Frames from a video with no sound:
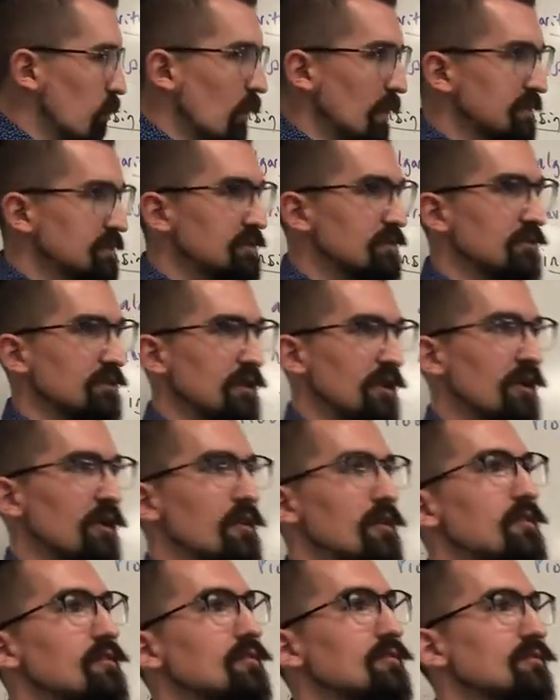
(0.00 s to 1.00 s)
Once you
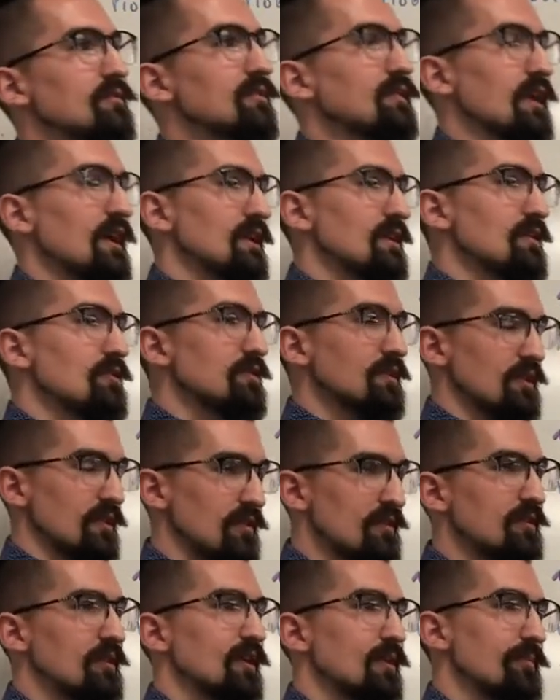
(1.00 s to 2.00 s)
know that, you can
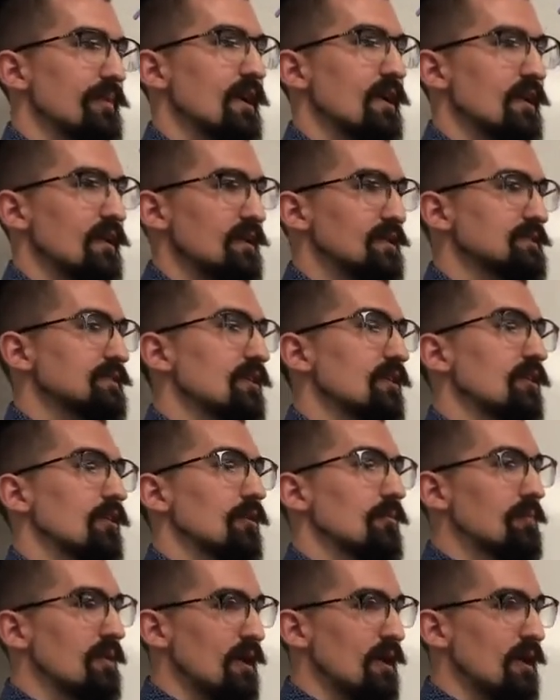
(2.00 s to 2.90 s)
think about it as, oh,